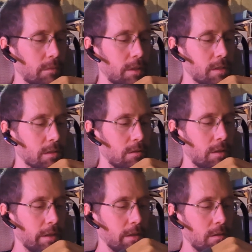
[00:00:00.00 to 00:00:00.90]
I just call
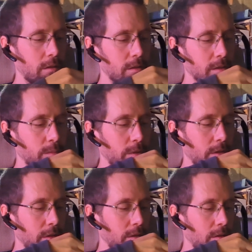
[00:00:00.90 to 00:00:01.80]
it a head harness,
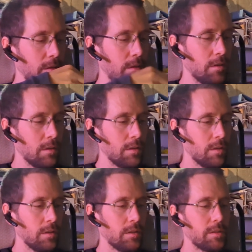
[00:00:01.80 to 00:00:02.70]
but
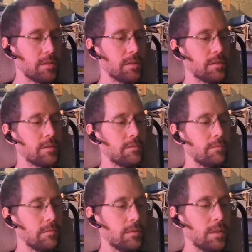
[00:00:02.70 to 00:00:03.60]
it's just
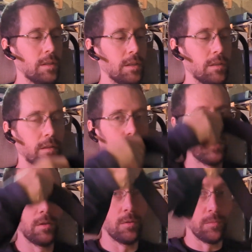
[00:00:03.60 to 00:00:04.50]
like
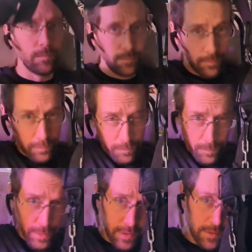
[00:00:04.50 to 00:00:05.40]
you
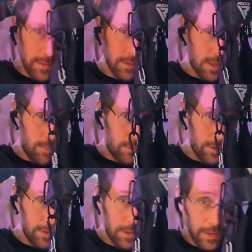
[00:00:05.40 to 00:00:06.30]
put this strap
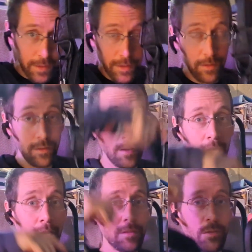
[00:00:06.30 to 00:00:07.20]
around your head,
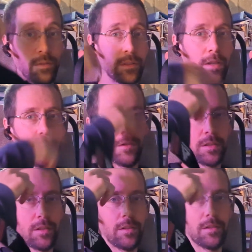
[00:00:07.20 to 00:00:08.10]
so it's like goes
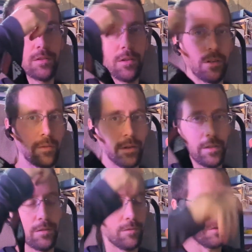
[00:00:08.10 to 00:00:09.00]
under your jaw and around
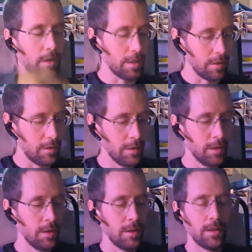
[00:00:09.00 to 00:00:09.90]
your forehead,
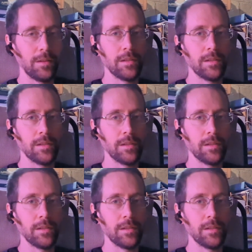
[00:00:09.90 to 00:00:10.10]
and